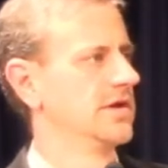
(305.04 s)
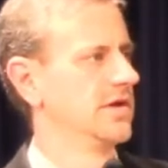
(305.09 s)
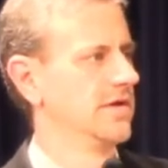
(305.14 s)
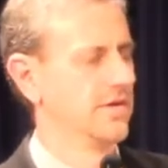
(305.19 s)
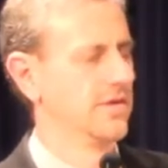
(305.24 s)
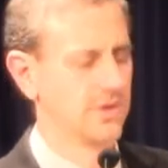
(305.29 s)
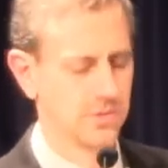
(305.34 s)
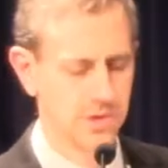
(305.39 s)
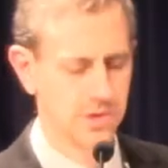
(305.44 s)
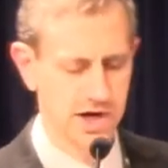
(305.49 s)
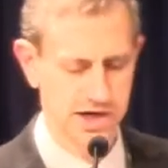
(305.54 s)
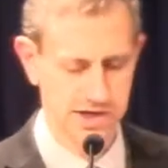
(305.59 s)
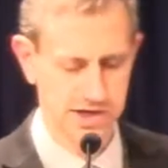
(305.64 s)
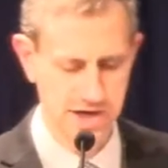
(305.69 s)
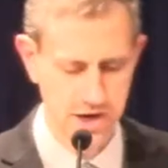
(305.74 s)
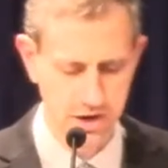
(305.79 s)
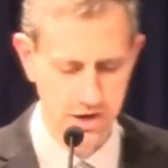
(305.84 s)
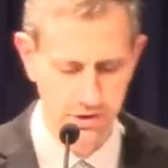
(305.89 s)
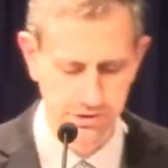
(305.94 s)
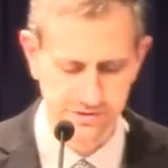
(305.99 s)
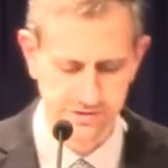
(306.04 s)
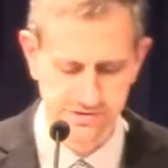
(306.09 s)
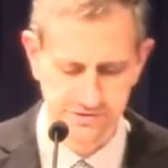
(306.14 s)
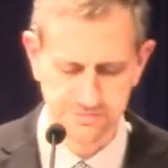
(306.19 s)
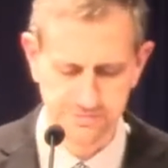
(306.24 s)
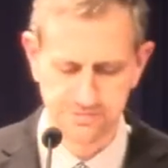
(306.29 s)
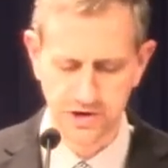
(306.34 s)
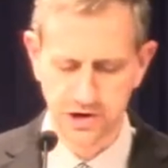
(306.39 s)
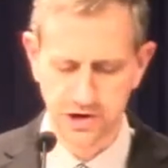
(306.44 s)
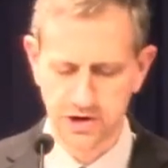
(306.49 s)
Right now is a
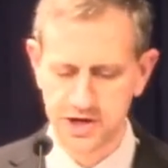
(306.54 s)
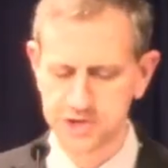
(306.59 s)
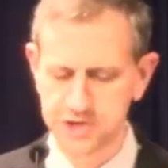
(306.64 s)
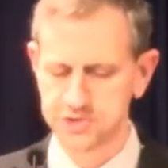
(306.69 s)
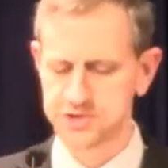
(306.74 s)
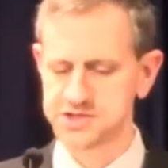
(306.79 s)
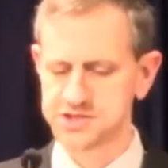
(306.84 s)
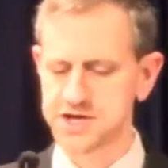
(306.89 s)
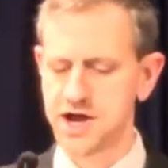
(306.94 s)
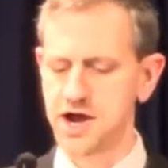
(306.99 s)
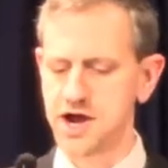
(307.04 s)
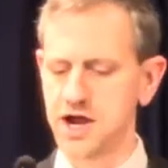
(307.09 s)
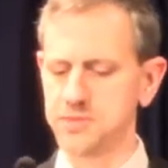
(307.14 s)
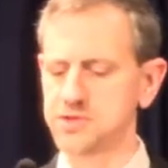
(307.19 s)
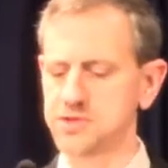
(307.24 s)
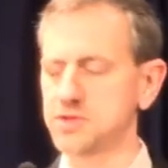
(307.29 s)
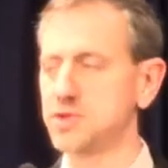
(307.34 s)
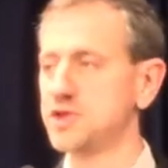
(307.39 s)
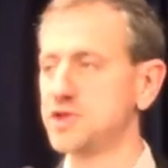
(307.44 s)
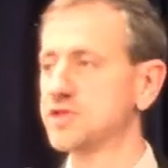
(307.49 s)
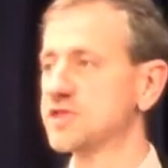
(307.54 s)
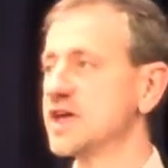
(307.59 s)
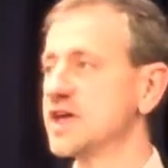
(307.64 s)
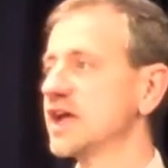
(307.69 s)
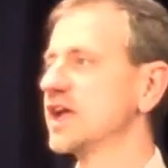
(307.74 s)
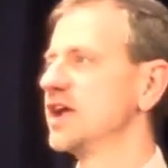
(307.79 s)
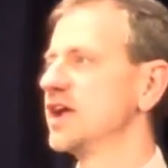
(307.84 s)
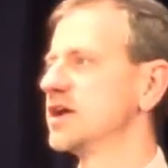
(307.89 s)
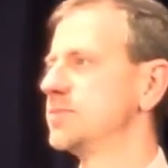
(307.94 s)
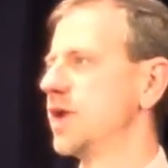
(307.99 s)
very good time to be
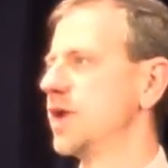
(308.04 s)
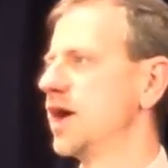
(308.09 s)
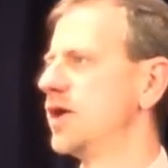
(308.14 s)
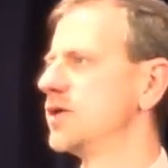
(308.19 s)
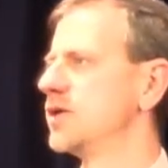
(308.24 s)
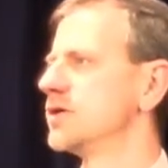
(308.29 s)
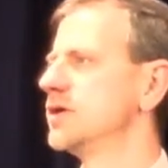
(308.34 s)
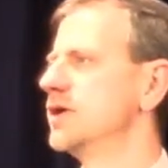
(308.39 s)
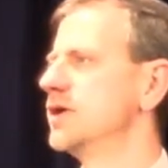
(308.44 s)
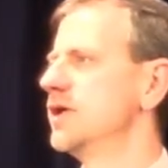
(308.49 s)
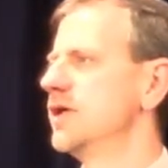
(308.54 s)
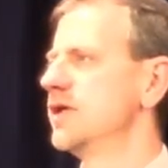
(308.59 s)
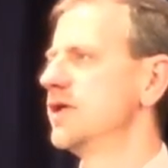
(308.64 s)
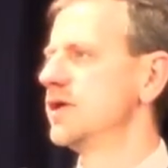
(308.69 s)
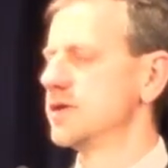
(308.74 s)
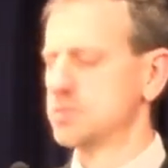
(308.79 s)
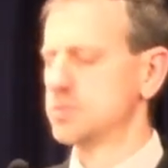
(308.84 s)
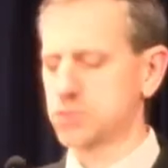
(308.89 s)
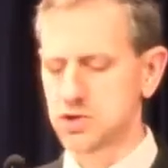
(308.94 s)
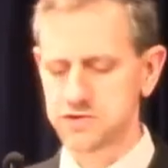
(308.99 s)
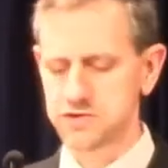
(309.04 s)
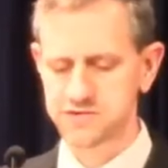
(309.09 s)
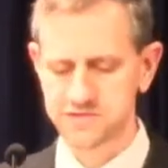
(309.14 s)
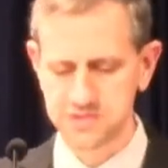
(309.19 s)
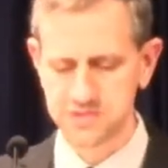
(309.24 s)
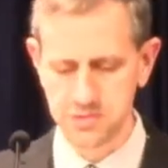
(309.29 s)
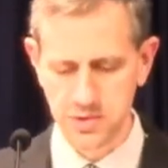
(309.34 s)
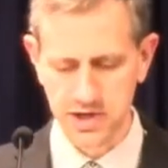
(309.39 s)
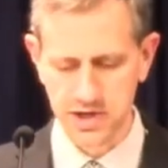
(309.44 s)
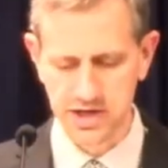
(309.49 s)
thinking about
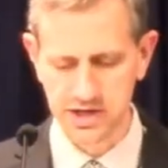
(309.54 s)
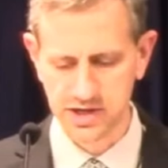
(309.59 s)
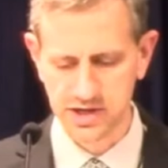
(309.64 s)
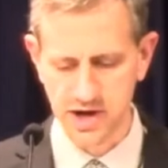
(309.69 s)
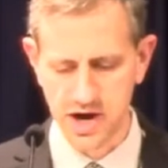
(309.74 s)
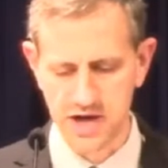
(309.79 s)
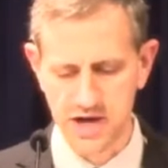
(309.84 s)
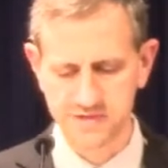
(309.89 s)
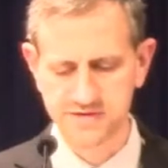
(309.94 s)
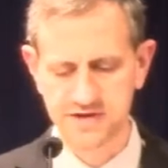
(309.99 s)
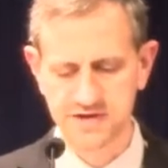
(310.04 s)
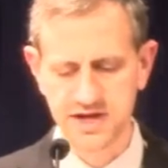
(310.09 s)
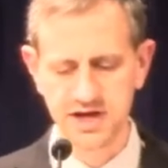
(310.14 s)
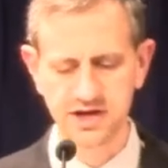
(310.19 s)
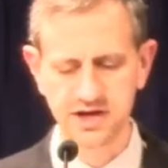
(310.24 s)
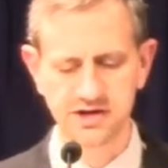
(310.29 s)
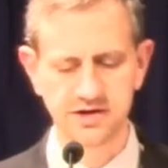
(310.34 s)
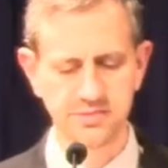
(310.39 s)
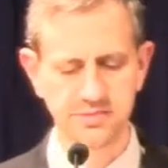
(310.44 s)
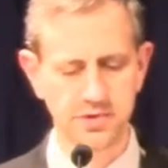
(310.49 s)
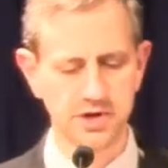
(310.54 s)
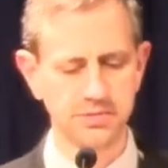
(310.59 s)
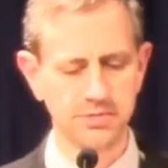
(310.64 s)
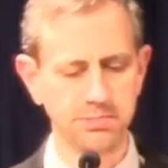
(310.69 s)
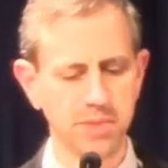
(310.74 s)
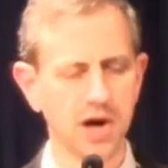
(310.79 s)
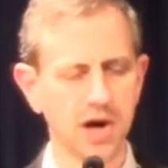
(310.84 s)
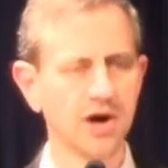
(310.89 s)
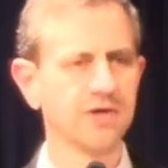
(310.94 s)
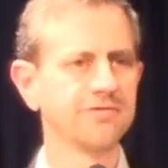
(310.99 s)
pursuing God's kingdom
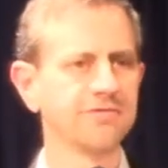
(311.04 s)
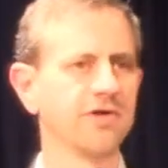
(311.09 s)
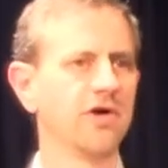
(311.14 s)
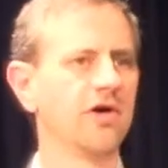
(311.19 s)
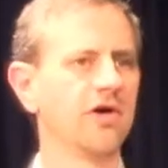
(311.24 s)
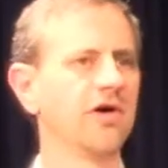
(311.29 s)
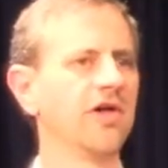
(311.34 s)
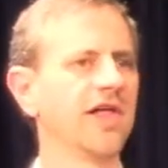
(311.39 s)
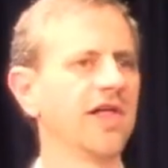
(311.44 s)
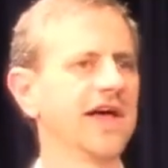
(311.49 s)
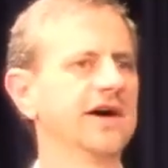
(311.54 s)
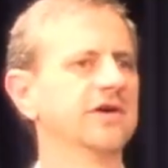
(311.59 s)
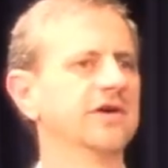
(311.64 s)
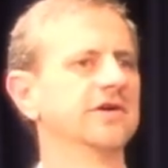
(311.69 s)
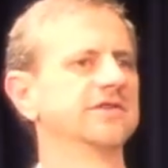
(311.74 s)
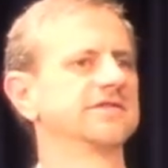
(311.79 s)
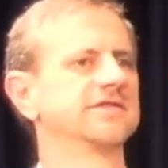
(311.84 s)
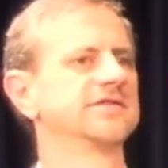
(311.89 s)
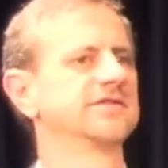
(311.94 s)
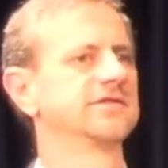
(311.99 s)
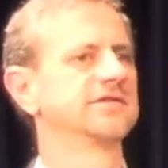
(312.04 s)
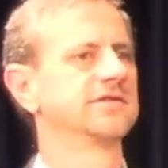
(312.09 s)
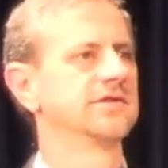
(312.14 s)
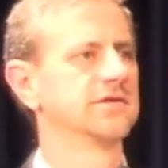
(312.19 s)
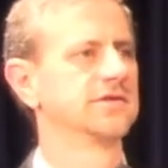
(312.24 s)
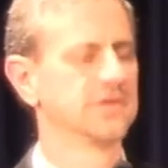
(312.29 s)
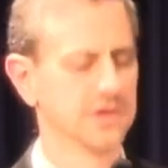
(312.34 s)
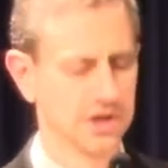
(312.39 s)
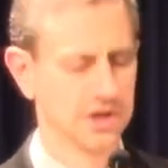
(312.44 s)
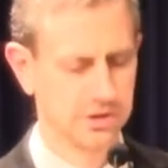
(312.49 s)
above all else
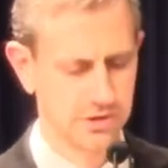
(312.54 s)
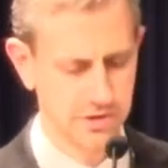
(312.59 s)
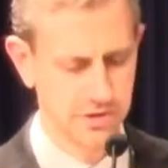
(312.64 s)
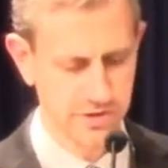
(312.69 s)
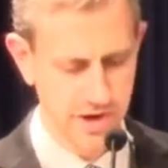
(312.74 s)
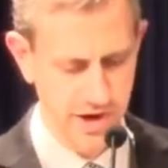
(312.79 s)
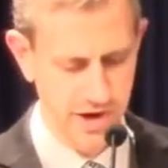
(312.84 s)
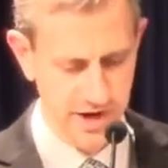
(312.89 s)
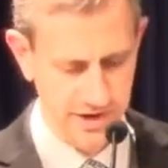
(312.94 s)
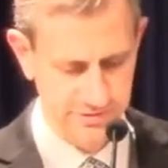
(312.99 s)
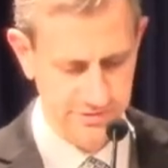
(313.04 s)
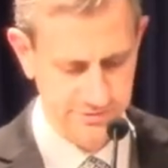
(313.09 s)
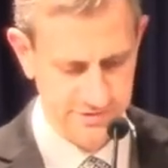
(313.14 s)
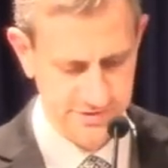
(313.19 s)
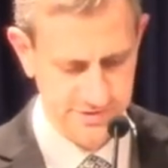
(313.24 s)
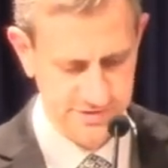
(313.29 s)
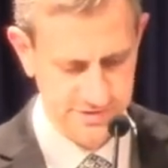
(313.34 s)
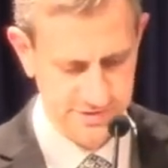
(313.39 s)
in our lives.